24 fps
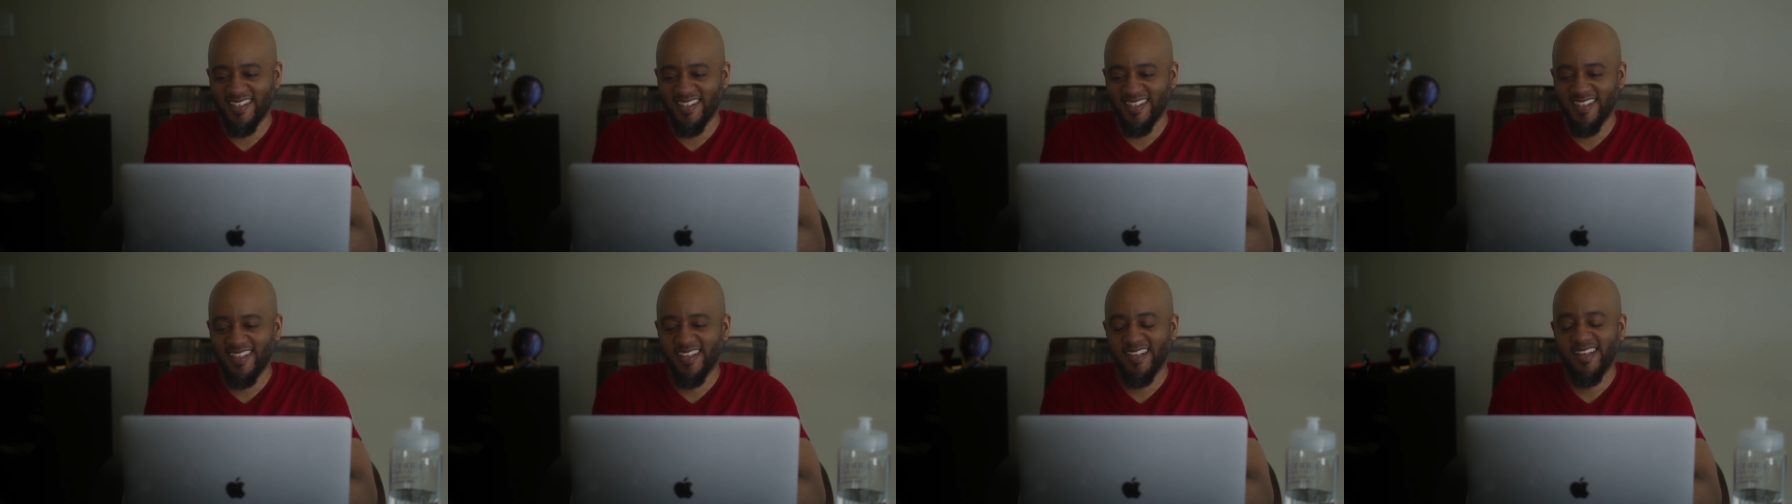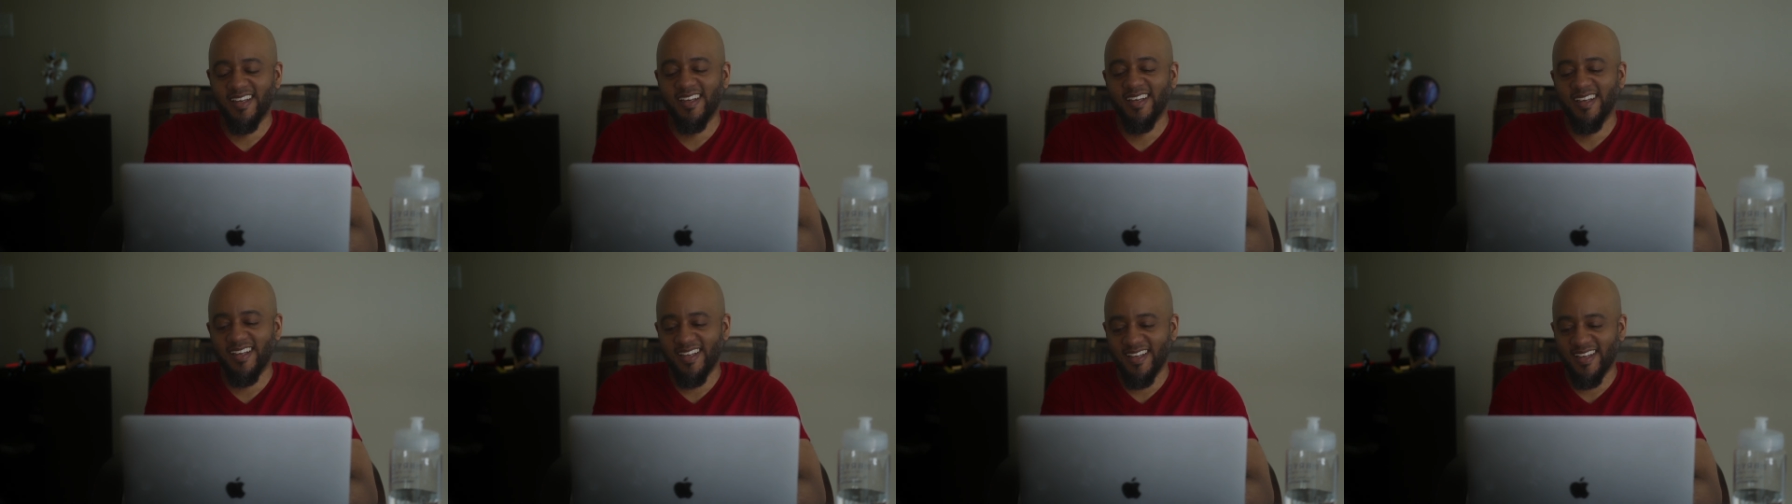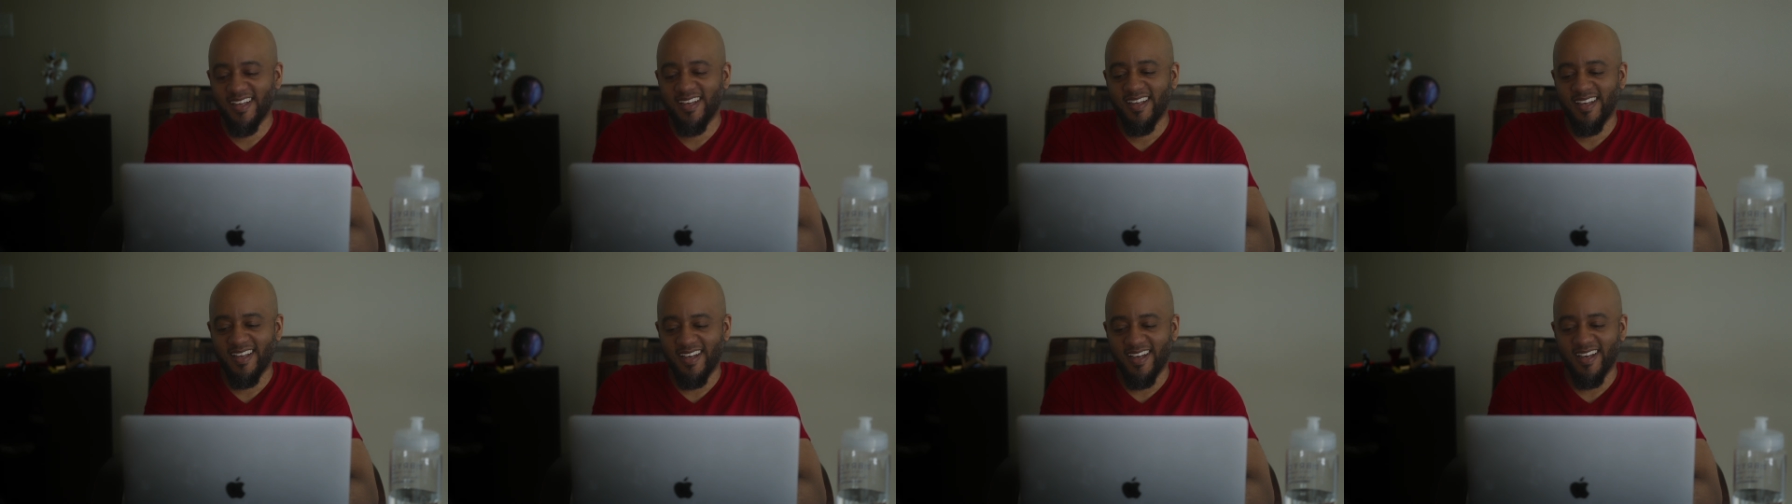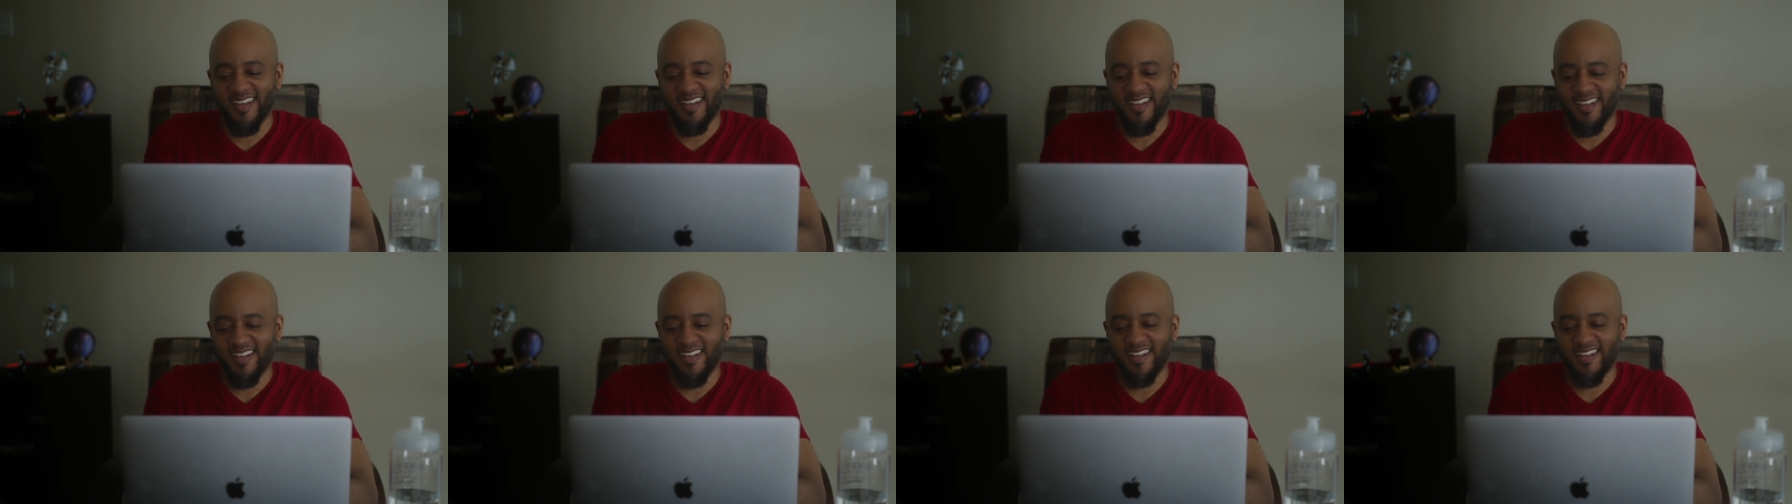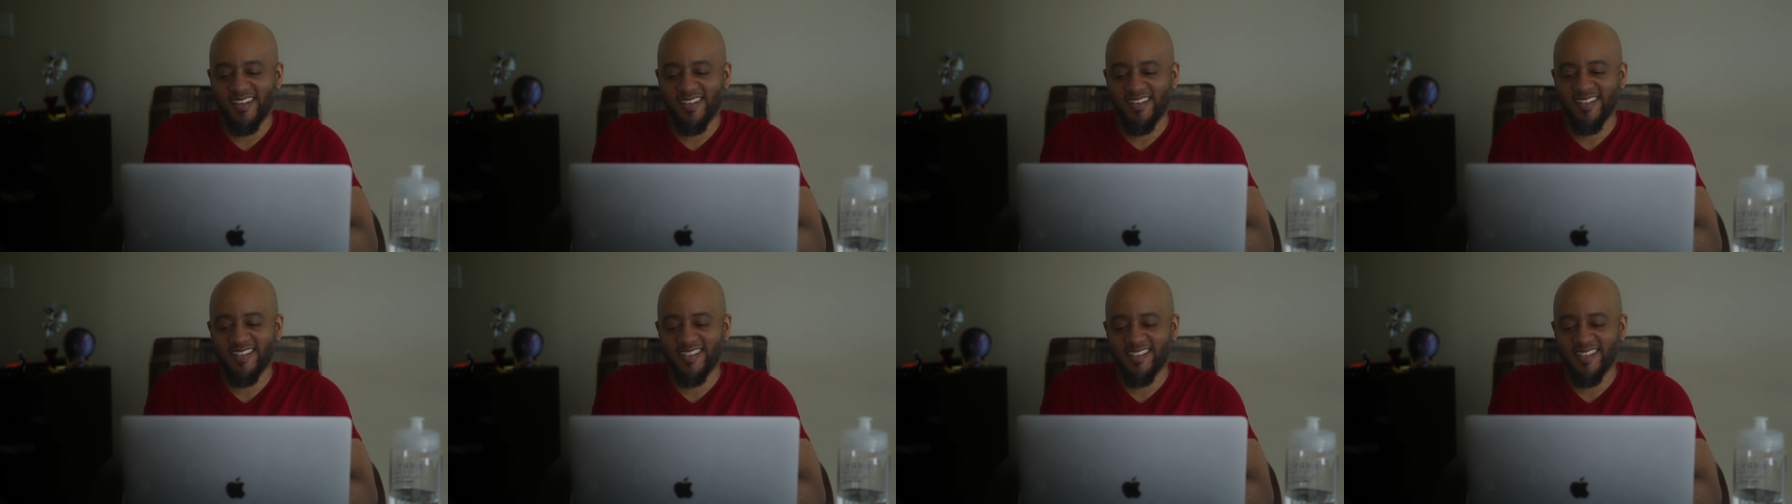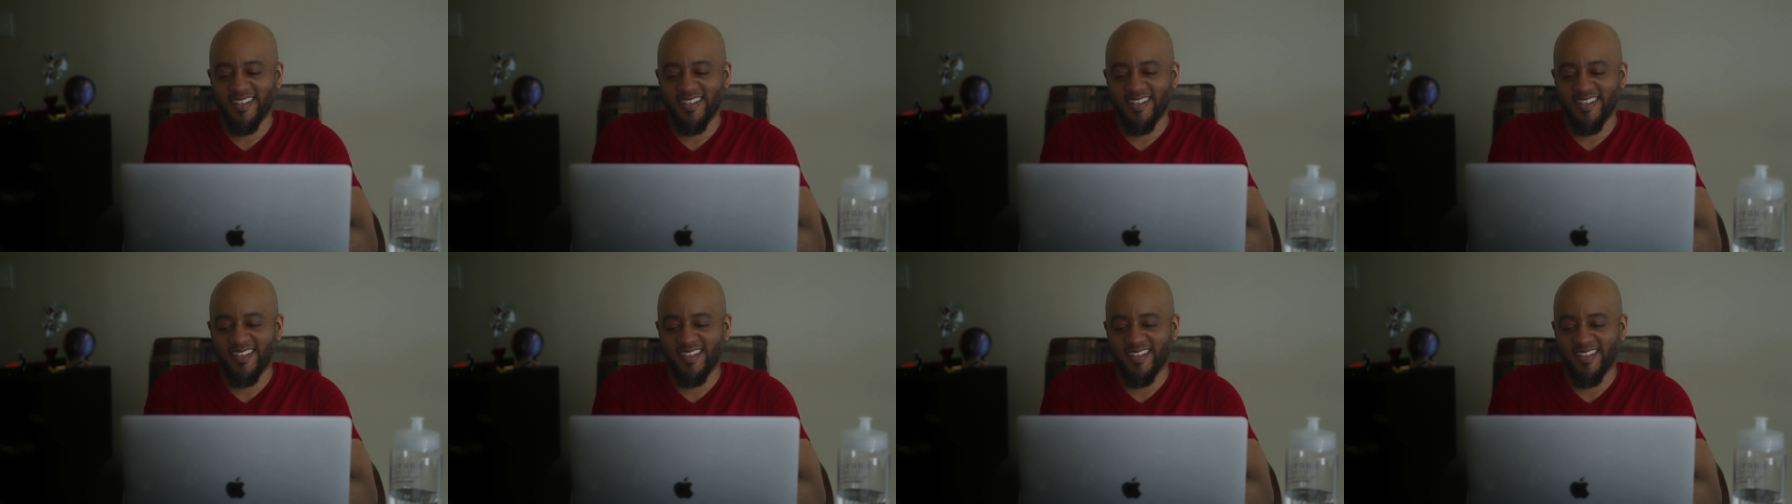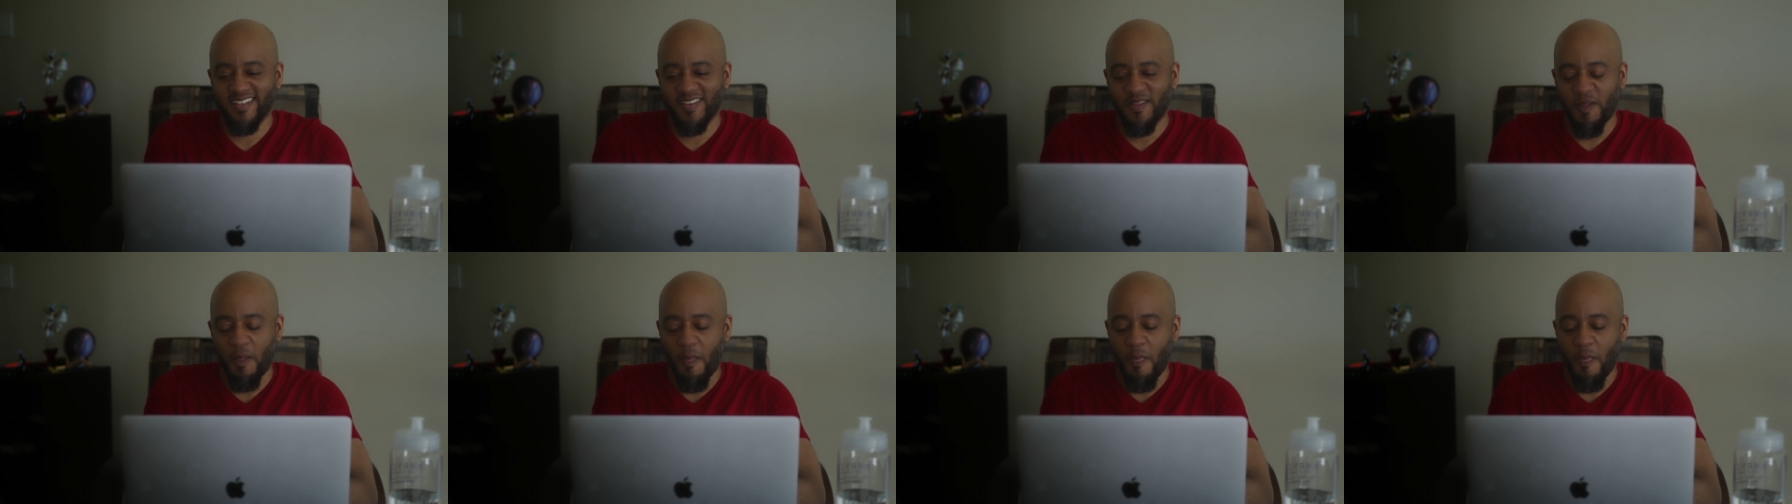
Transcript: I, I understand.